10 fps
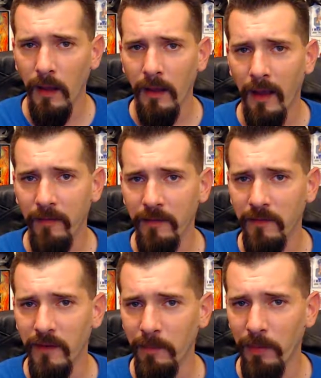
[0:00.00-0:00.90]
As I
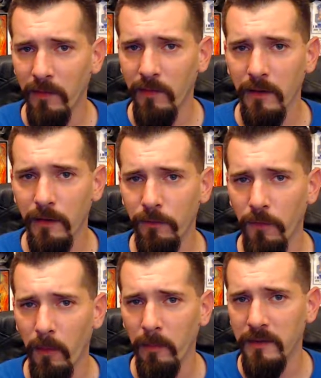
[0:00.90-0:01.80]
said, the pacing of the
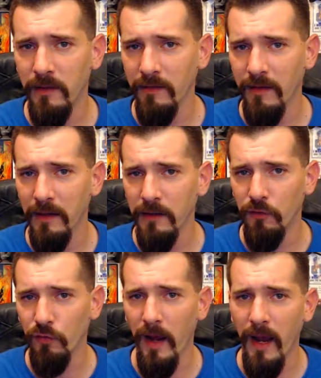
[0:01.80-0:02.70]
film does kind of
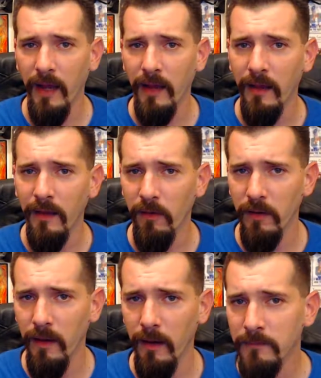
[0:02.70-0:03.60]
drag here
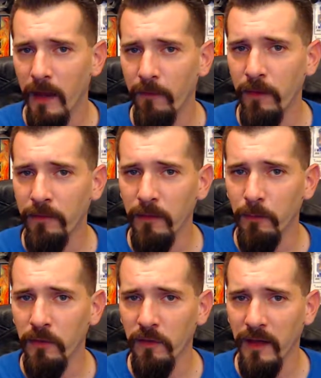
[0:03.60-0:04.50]
and there. I feel things
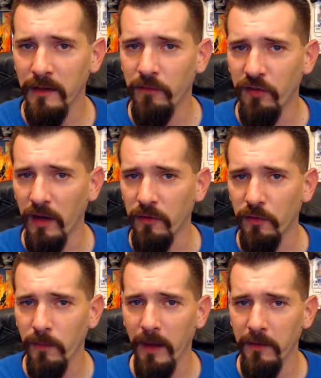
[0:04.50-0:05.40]
were just kind of
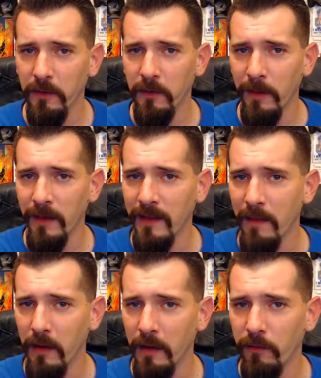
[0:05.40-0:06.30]
changed around a little bit
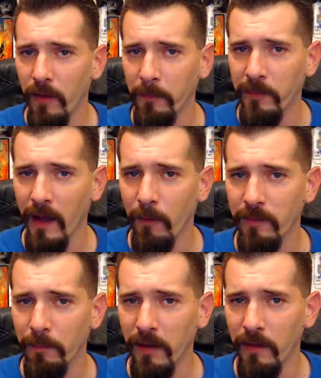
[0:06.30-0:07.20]
that might have helped out
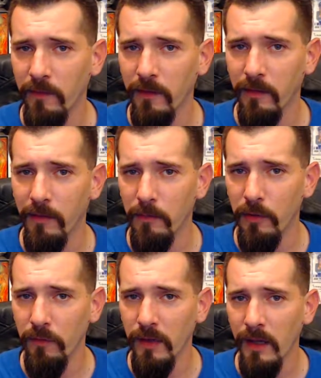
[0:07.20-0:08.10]
with the pacing of the
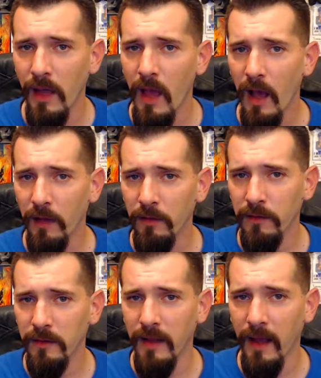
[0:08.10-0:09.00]
movie. Other
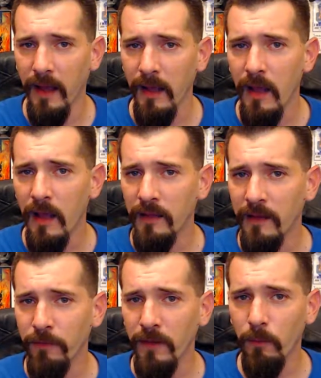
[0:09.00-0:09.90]
than that, it
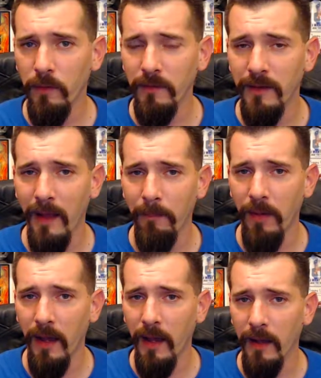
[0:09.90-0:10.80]
definitely wasn't that
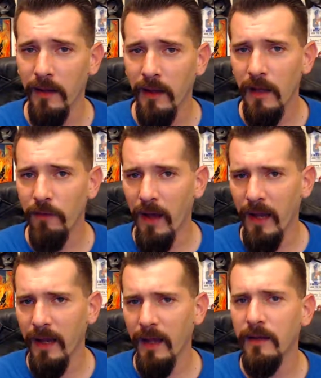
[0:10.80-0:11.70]
bad. If
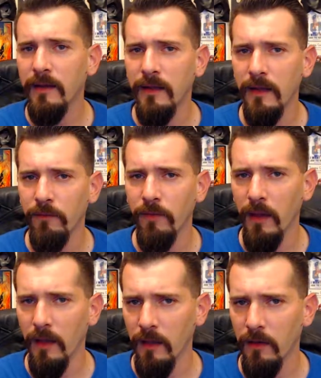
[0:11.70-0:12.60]
I had to give
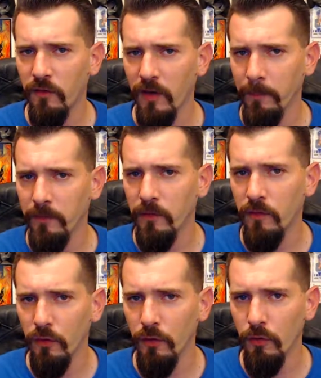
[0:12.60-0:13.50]
It Chapter
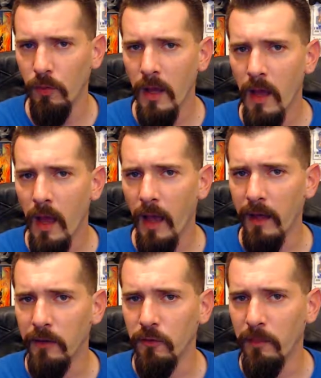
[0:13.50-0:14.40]
2
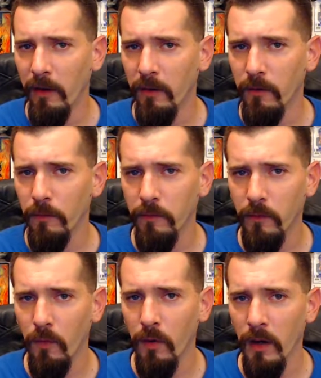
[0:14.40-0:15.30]
a numerical
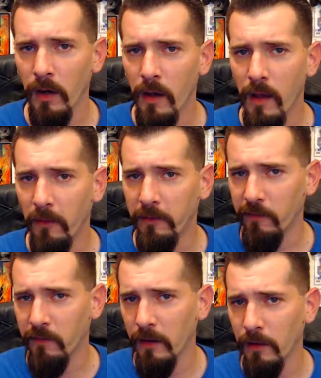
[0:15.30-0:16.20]
score on a
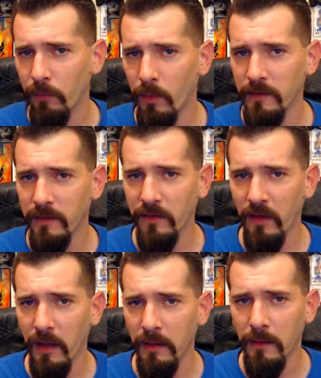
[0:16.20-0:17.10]
scale of 1 to
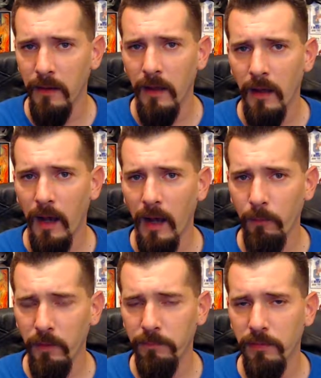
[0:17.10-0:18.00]
10, I
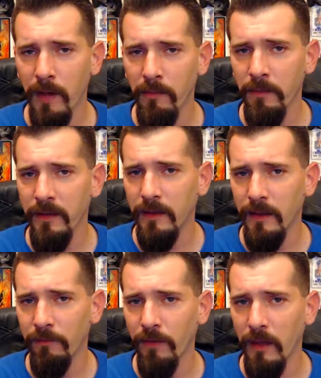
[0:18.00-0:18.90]
would probably
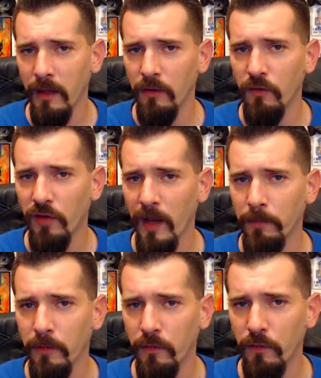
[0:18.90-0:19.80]
give It
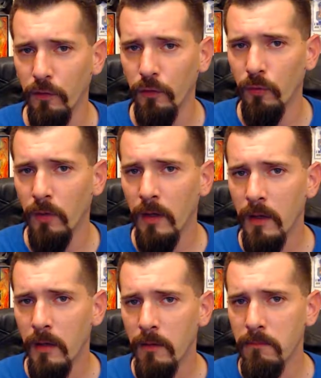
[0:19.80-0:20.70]
Chapter 2
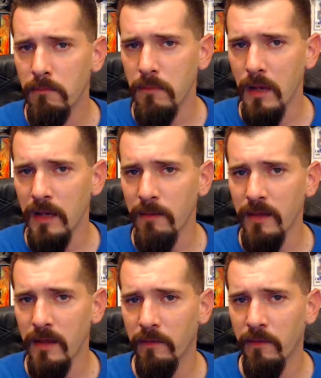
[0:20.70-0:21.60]

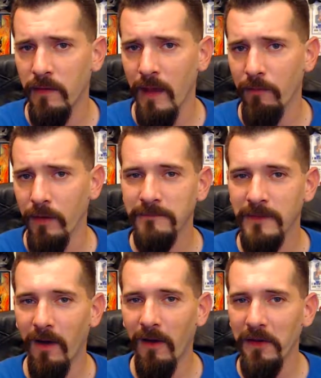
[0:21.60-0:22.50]
maybe a 7.
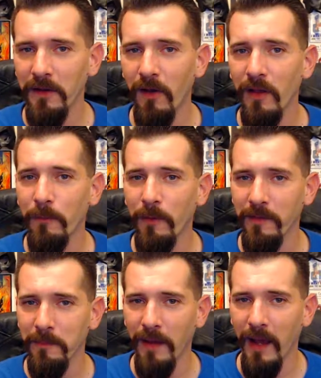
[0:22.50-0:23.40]
All in all, it
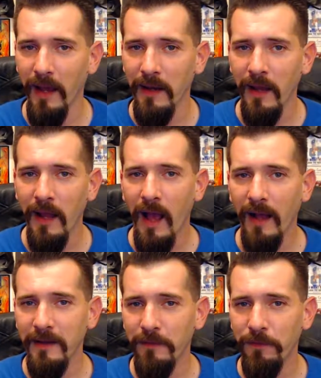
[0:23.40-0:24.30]
wasn't bad.
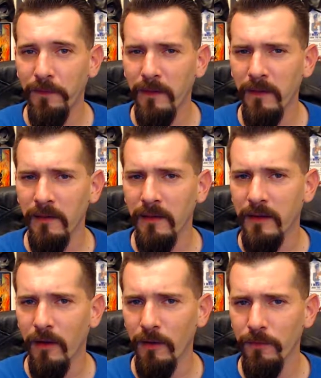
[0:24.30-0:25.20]
I did feel
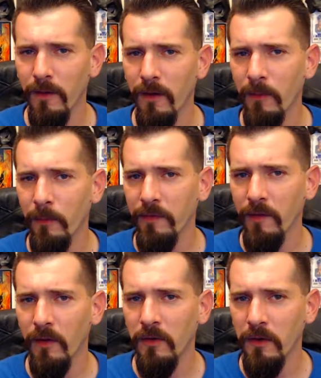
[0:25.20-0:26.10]
like overall it was
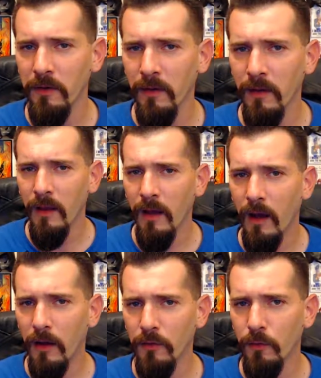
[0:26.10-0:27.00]
a little
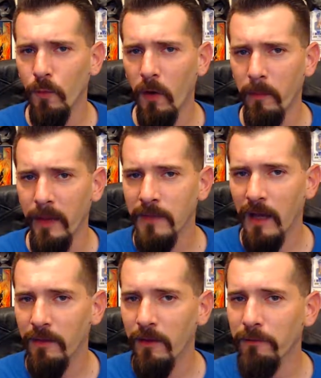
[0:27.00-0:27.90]
underwhelming.
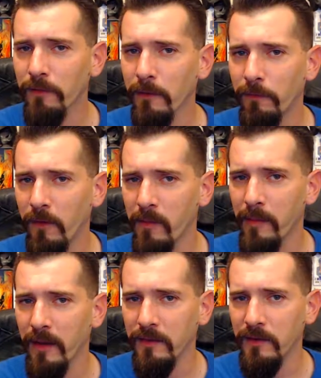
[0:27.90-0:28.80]
I thought for a film
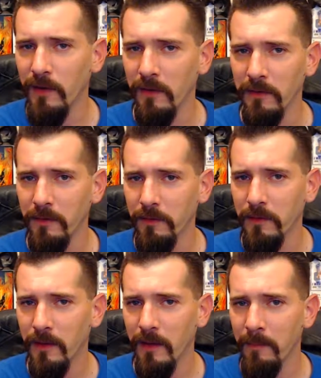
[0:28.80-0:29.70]
about the Adult Loser
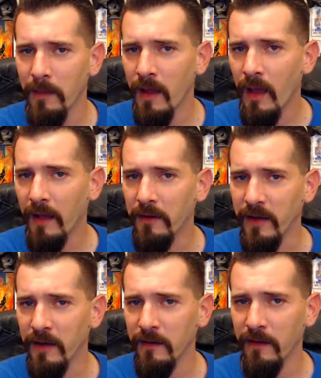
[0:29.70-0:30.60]
Club, and I'll
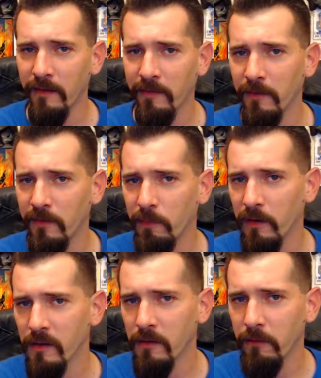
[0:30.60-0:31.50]
get into this in the
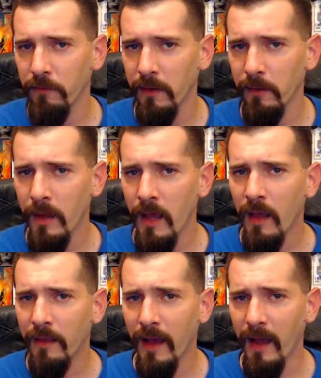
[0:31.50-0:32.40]
spoiler review,
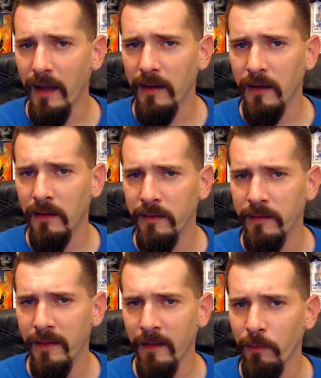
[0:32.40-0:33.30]
that
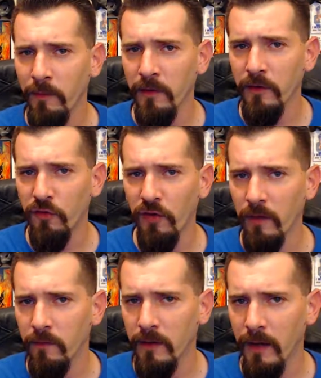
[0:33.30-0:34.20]
this was a good
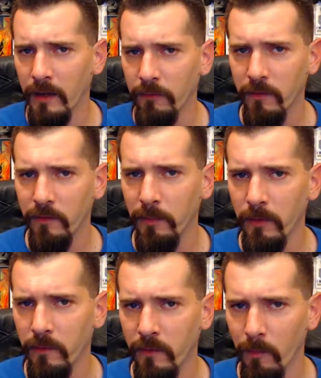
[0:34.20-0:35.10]
chance to kind of
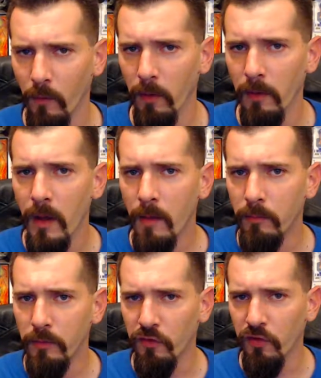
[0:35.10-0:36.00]
explore some more
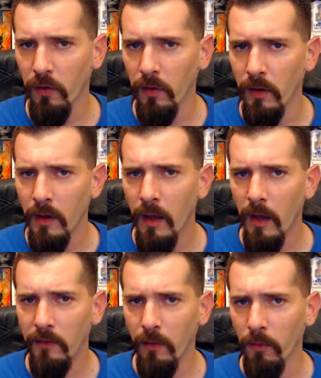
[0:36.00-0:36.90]
mature
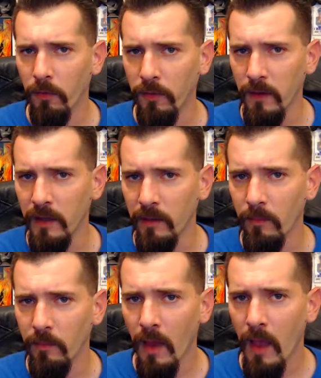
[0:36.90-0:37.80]
adult
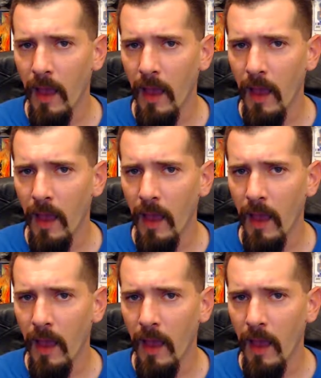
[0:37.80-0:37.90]
themes.